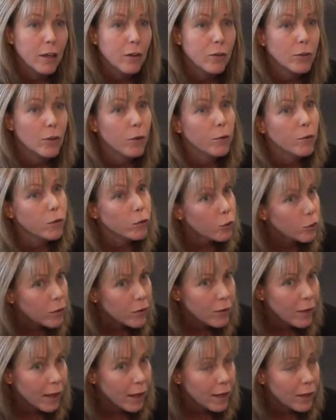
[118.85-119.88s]
So as soon
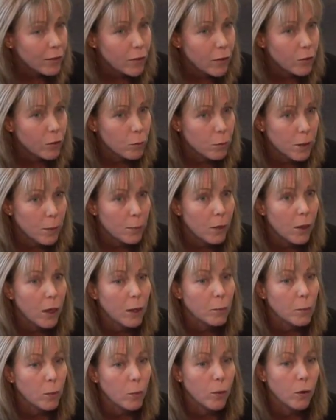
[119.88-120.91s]
as I can get those people
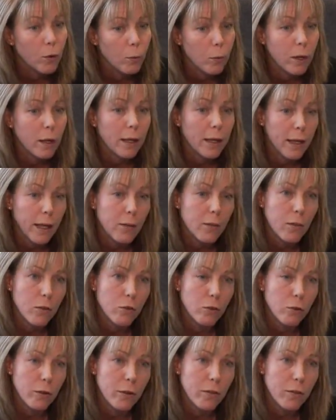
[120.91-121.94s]
on board, we're going to get
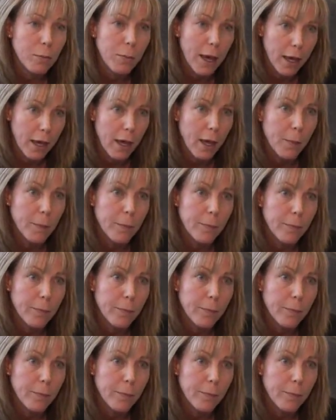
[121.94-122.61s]
those units back up